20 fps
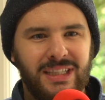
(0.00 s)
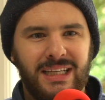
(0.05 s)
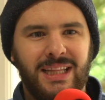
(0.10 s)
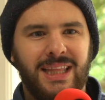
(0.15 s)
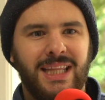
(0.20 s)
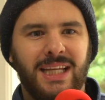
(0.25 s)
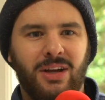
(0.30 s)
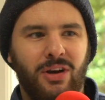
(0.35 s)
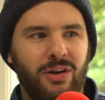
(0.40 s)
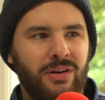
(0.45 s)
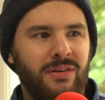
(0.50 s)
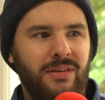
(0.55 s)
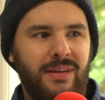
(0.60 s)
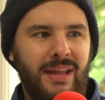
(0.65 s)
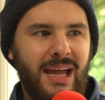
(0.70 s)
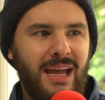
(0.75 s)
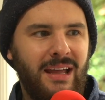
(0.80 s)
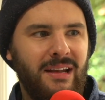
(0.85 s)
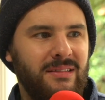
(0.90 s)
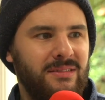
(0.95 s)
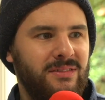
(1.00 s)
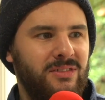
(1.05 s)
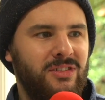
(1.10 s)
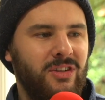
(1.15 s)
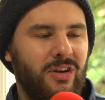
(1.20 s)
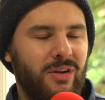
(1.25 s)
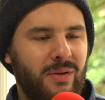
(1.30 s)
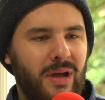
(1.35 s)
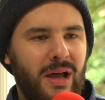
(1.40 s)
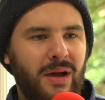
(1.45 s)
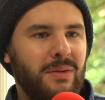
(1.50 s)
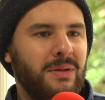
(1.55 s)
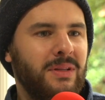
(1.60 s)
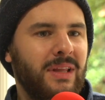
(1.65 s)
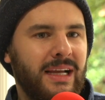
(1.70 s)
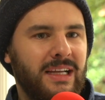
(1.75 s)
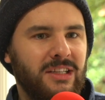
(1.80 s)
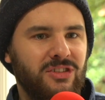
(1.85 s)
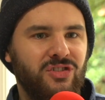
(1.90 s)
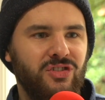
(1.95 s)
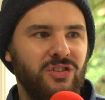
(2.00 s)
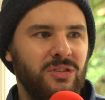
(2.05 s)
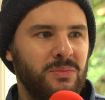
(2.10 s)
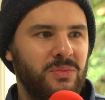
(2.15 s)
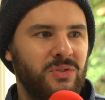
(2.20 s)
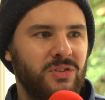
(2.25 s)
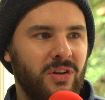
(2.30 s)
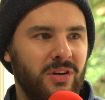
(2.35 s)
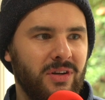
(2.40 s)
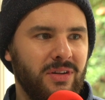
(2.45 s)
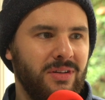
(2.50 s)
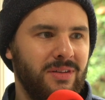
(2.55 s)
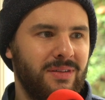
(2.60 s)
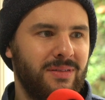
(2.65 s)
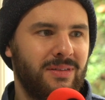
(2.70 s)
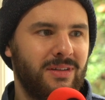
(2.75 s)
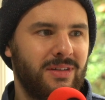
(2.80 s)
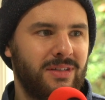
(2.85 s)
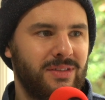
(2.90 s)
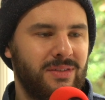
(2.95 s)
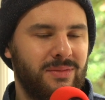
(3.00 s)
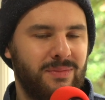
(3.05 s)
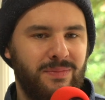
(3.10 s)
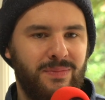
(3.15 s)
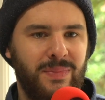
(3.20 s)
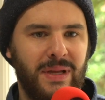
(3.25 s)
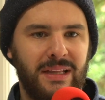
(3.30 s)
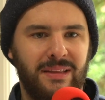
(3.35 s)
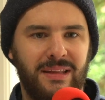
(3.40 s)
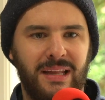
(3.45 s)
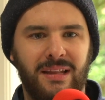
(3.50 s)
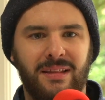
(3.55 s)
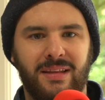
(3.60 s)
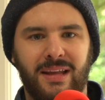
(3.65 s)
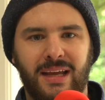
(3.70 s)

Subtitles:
anything on that, so I would like assume so. But then